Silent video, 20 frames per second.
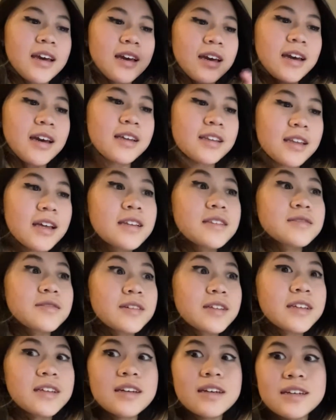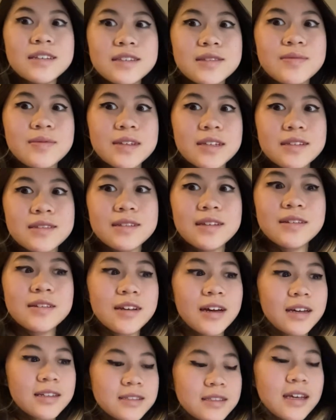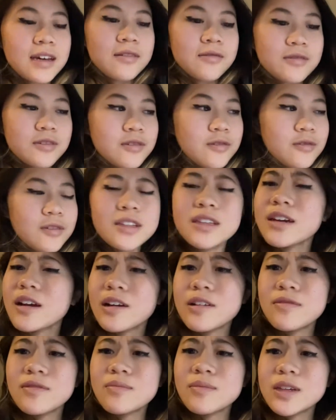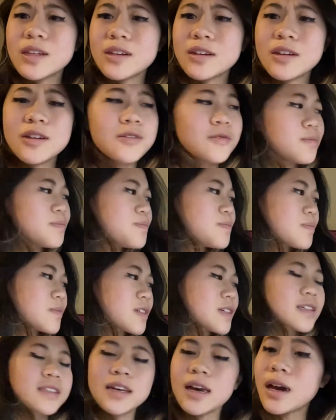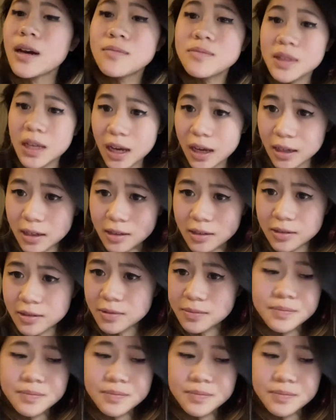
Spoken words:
and that's really nice because they're tasks that were really hard for me to do because I'm tired.